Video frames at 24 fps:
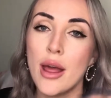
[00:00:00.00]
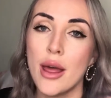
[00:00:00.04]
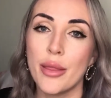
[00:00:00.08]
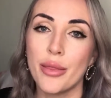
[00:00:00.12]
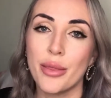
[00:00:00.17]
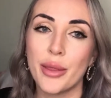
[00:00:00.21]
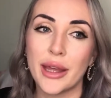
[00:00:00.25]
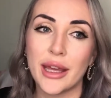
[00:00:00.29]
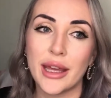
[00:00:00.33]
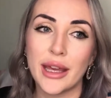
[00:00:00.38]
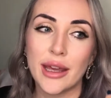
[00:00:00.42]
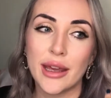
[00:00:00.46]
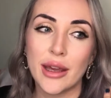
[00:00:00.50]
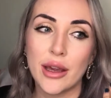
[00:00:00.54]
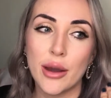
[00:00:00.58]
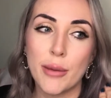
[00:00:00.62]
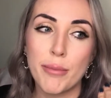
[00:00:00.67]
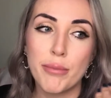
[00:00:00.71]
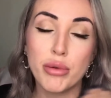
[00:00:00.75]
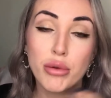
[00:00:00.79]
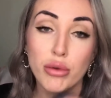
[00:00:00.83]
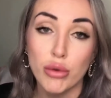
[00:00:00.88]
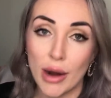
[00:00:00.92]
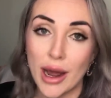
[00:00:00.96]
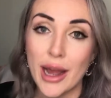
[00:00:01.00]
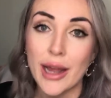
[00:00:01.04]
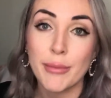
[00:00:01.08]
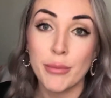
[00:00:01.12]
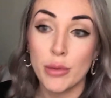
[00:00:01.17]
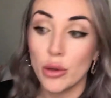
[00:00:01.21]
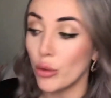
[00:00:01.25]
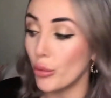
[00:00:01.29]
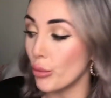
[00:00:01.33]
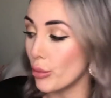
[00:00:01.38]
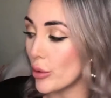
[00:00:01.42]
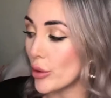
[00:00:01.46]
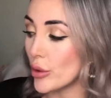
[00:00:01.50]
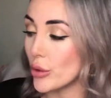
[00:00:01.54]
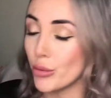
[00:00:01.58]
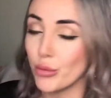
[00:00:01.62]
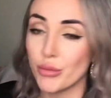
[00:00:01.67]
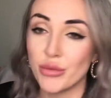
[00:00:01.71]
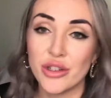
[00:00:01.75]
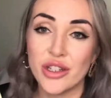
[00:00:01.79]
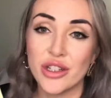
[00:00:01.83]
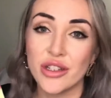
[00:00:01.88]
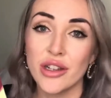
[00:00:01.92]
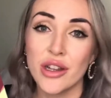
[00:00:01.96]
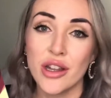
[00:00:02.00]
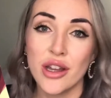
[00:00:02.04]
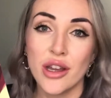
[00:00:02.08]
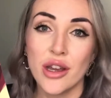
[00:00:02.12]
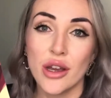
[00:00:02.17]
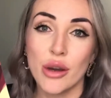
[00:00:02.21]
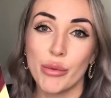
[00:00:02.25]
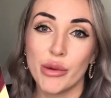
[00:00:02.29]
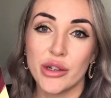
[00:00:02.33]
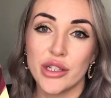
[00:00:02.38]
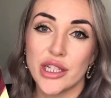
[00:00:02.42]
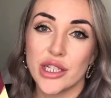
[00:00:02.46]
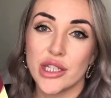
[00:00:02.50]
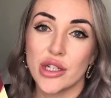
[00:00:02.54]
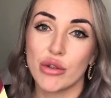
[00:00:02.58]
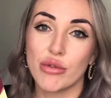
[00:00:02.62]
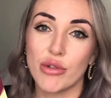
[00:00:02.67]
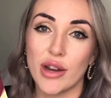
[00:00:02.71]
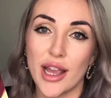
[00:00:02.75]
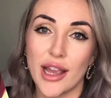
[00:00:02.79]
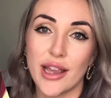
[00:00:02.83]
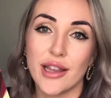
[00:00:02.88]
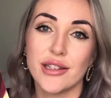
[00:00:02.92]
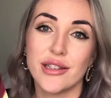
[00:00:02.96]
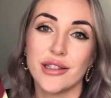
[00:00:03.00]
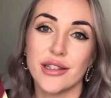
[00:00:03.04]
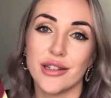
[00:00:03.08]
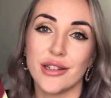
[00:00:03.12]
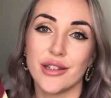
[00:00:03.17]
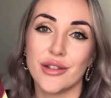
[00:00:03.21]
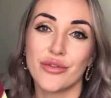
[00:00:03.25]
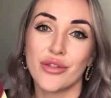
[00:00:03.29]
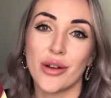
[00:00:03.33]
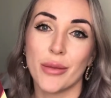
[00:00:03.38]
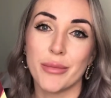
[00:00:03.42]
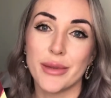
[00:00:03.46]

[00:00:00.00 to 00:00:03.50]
the primal wound which is created from the